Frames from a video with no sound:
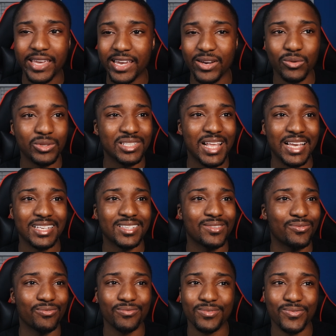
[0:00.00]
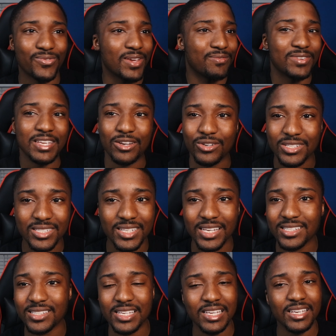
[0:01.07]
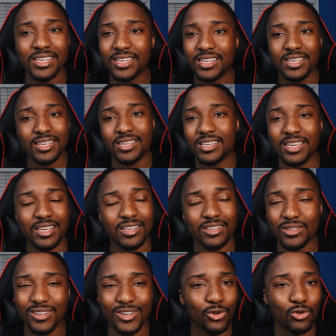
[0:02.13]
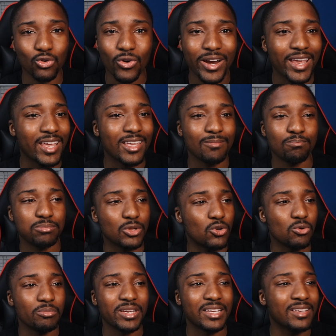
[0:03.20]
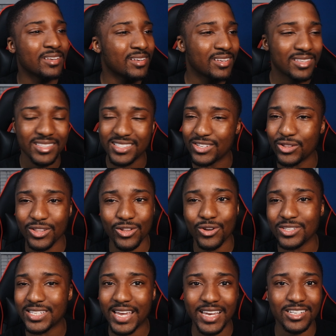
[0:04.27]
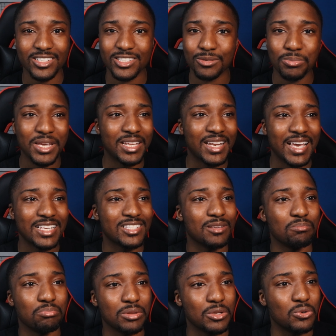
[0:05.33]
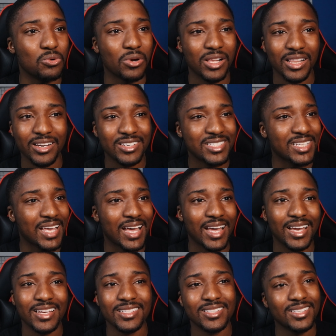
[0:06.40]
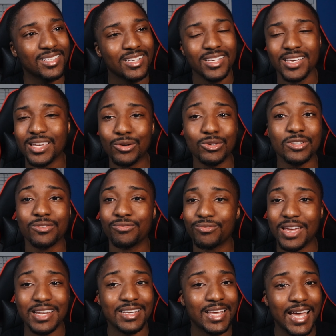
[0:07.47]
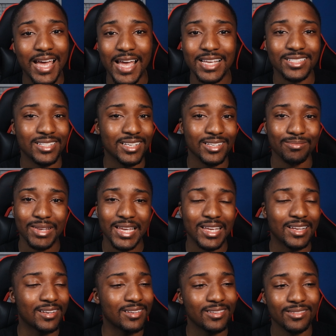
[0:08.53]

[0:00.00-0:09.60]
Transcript: here, it was like 50 or 60. Yeah, gray, bloomy to Los Angeles being nice and blue, clear skies. It was fantastic, man.